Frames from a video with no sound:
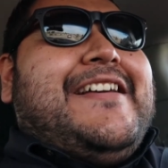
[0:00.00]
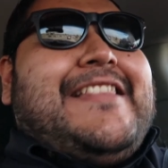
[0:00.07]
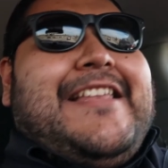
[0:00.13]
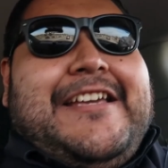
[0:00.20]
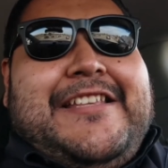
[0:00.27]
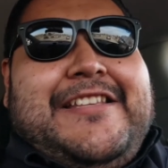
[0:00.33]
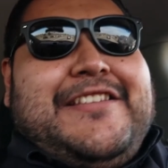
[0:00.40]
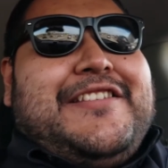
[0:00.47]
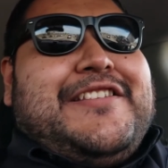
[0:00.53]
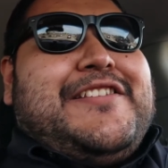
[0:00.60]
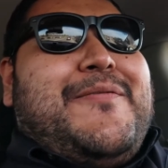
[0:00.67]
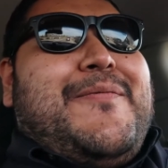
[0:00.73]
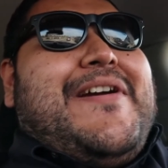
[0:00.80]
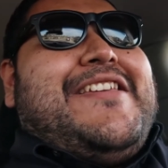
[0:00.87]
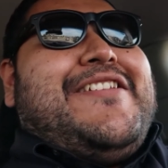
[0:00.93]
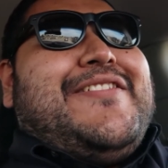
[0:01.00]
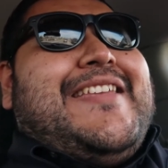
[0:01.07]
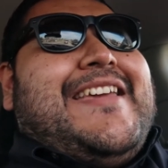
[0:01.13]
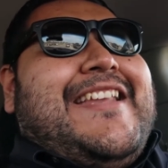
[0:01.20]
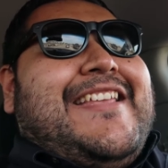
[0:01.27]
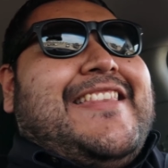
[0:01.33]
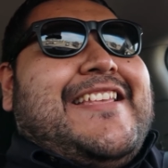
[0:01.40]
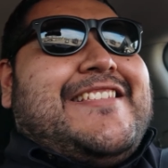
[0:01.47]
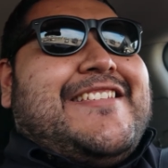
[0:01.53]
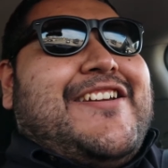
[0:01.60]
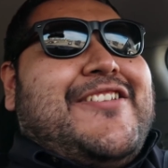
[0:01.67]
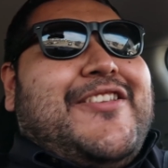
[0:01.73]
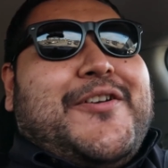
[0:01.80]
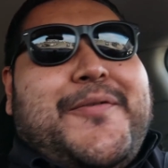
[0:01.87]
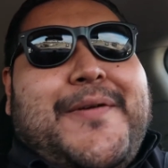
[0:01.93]
Like, the way you did it, that
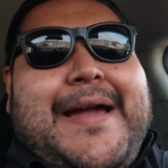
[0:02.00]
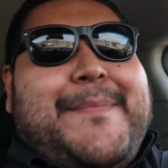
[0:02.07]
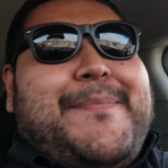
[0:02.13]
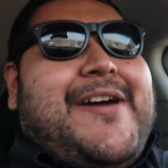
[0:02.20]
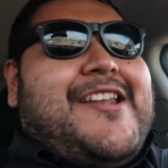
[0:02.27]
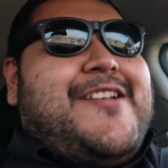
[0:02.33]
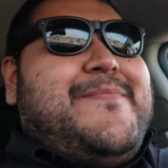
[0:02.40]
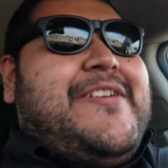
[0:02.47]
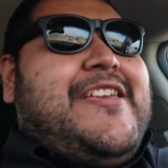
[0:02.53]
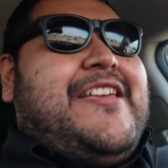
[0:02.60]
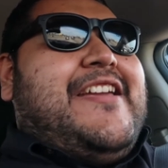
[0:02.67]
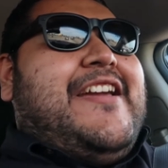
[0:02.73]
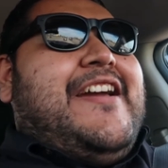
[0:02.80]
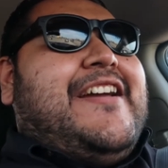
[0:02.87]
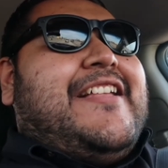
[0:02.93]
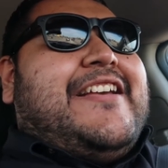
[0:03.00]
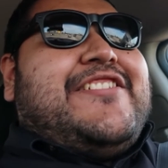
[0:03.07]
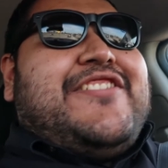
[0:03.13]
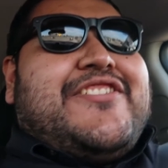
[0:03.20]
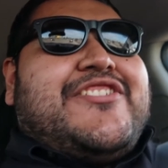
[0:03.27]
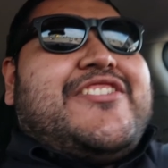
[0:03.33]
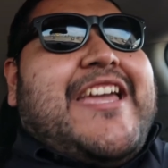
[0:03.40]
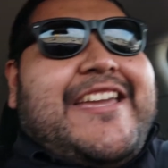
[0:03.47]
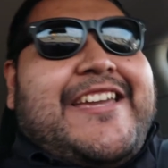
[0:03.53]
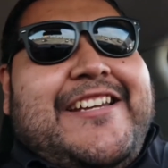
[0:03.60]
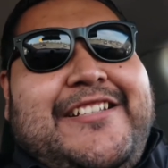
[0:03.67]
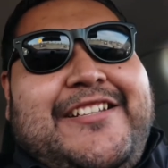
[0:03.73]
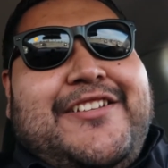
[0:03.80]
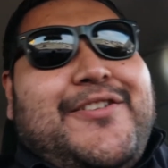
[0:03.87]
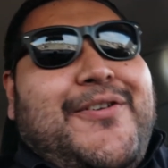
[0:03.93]
scared the crap out of me. Like, just
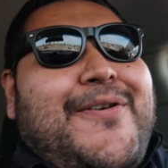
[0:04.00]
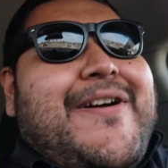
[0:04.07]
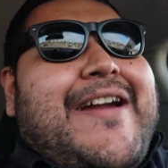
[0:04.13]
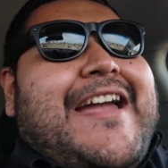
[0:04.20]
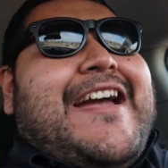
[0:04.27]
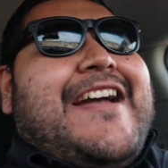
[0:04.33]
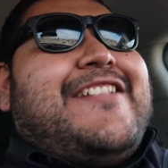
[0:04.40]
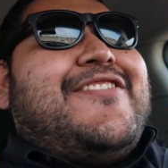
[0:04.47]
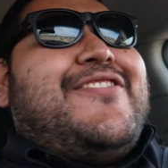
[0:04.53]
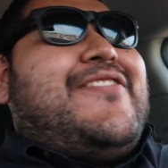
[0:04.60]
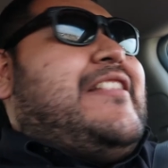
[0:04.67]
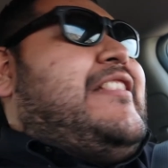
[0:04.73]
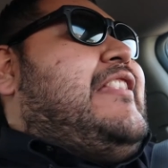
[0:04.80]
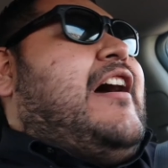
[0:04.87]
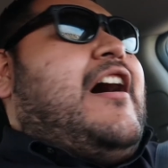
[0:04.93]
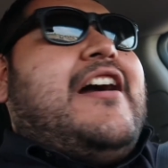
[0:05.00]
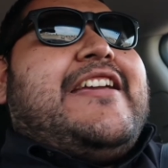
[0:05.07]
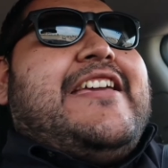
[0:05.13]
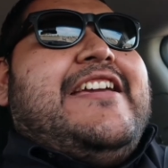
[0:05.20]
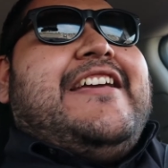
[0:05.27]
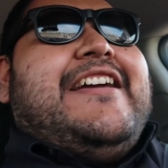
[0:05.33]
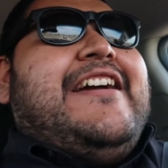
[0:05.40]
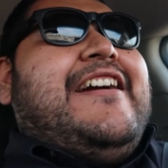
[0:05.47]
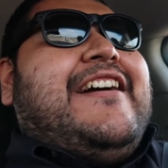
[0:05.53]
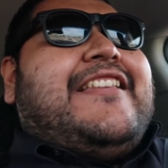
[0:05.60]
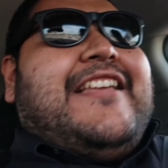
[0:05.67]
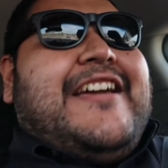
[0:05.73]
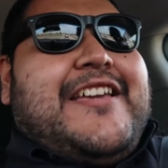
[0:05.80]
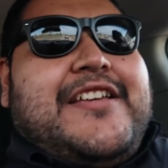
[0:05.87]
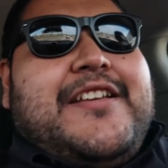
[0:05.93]
shaking the door handle and knocking.
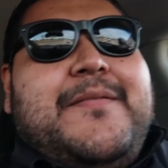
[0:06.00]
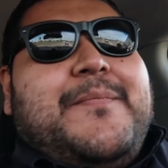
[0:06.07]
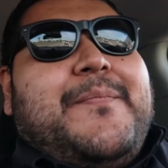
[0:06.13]
Like,